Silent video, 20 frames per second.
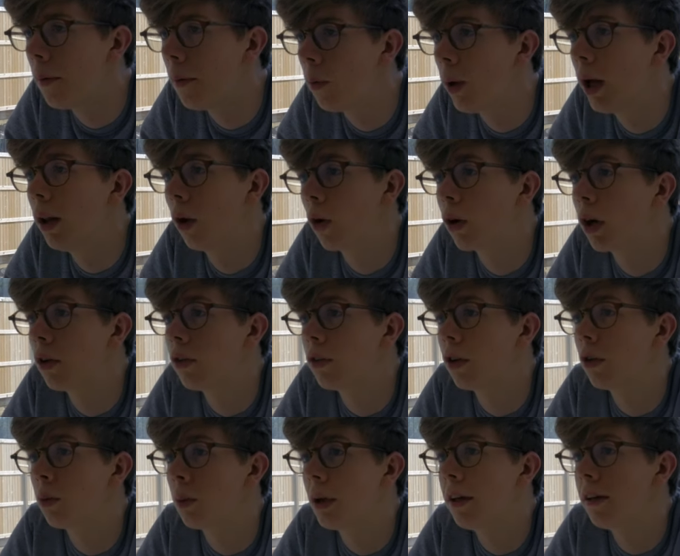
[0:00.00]
Well,
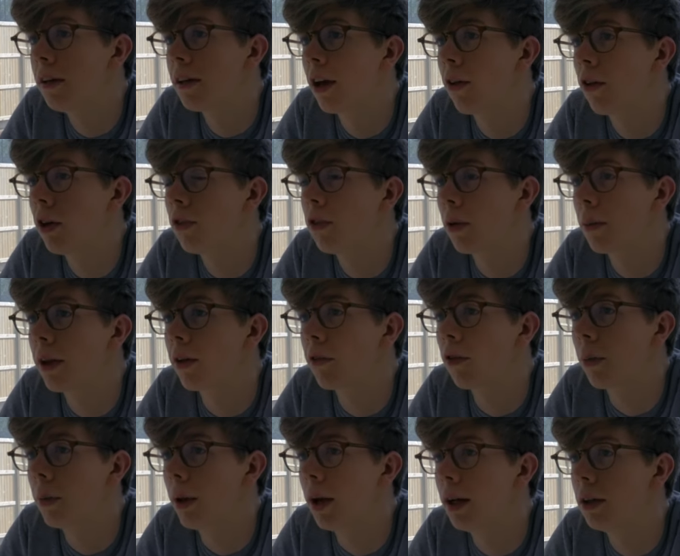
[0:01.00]
Augustus, we need to get rid of something
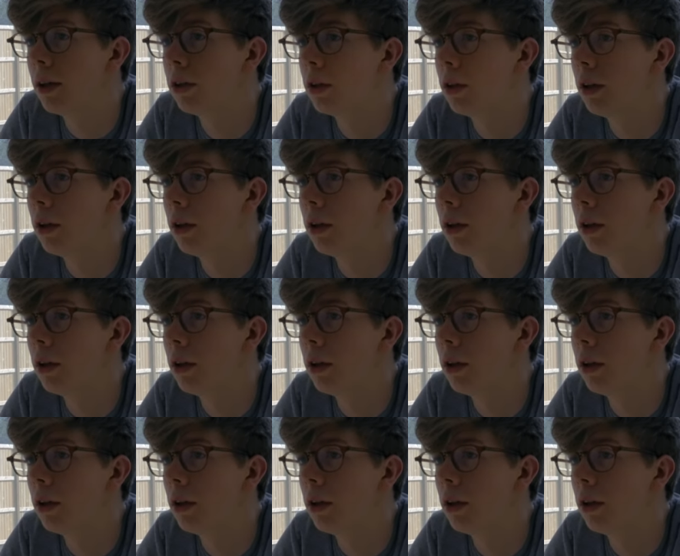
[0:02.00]
from the list.